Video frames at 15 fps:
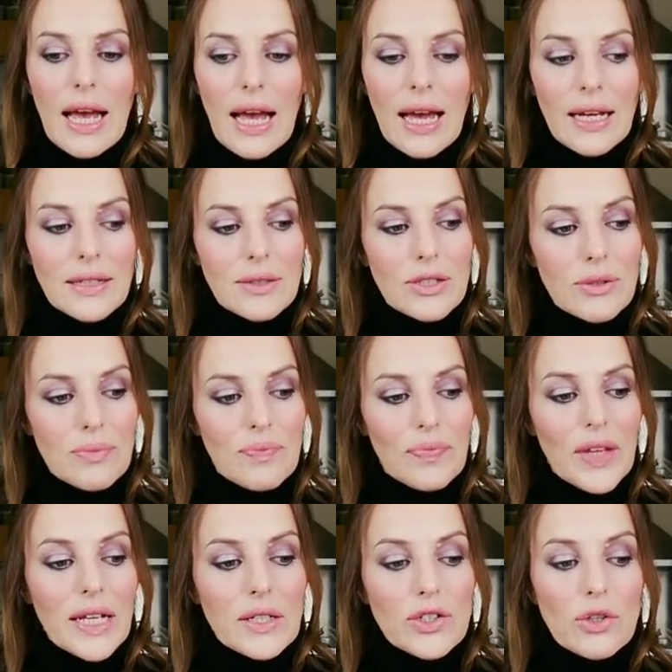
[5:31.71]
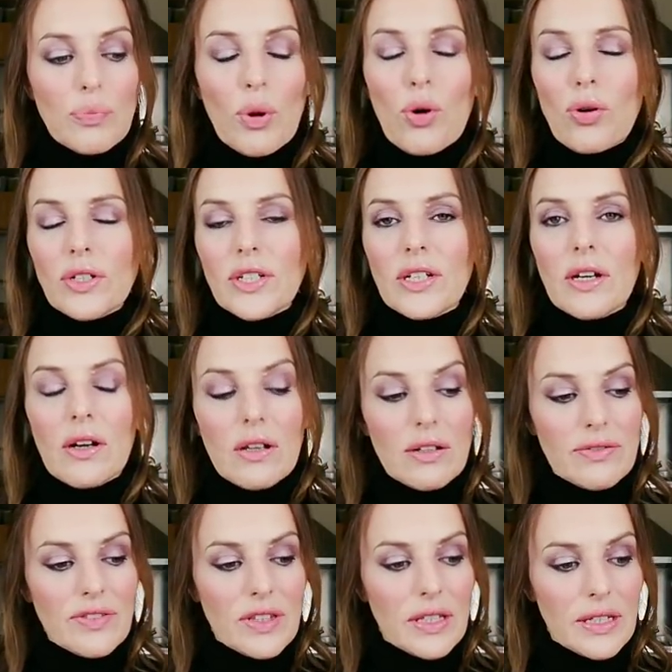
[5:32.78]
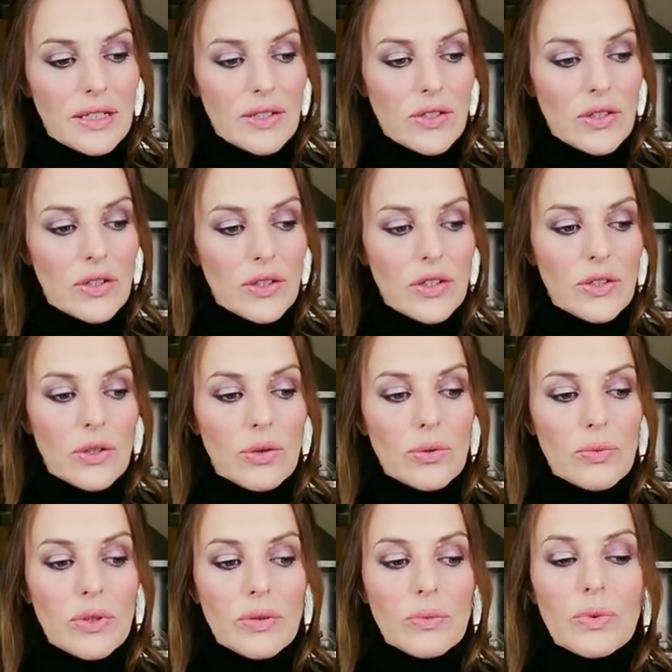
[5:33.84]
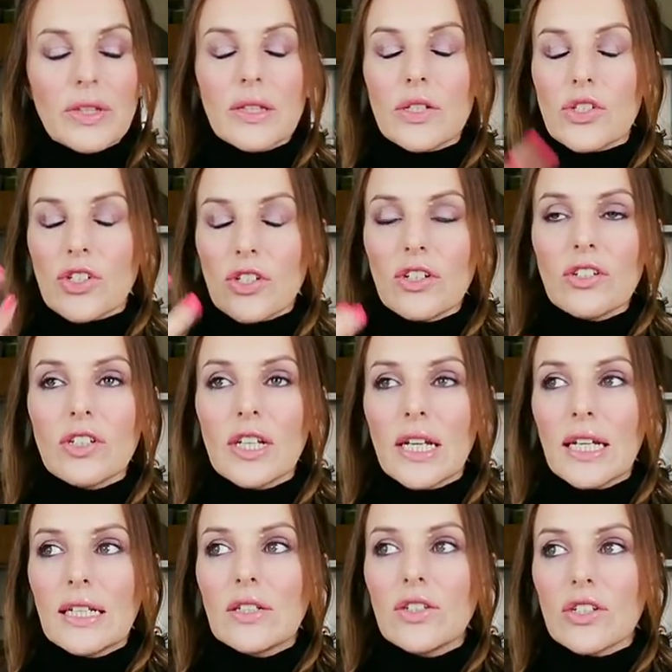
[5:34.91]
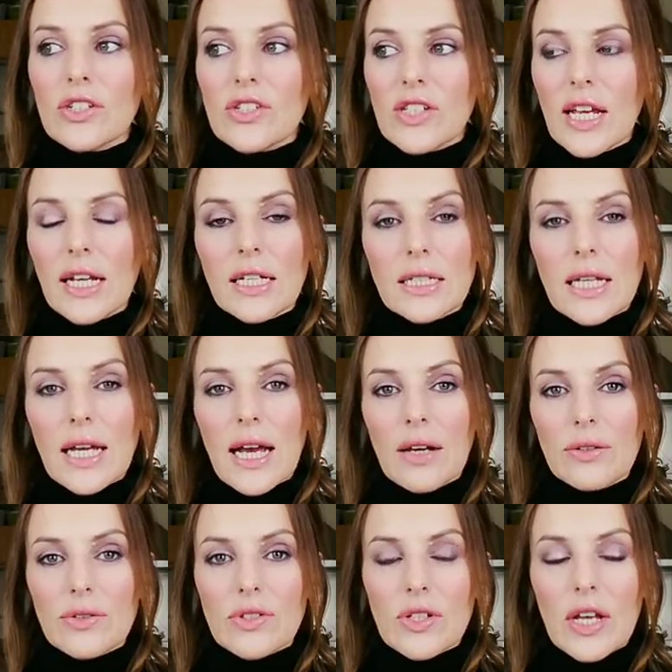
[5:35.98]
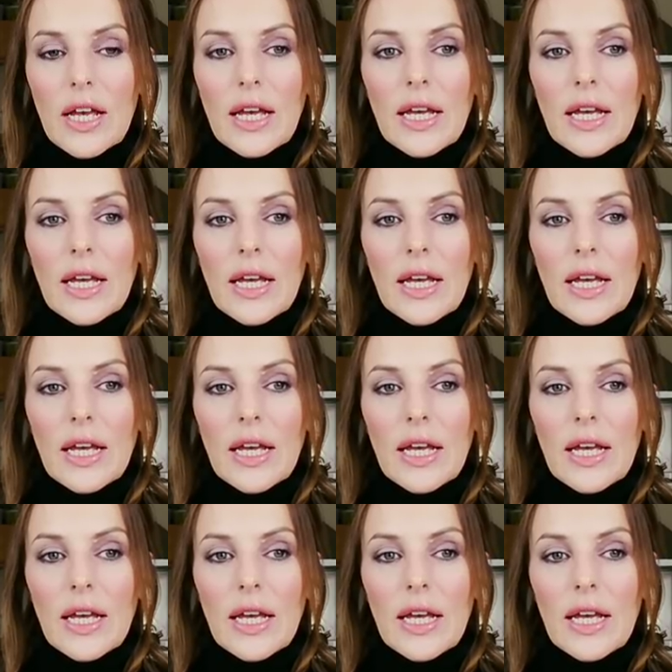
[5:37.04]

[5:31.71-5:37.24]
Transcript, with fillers: And supporting all of this, you know, with the sun in your 2nd house,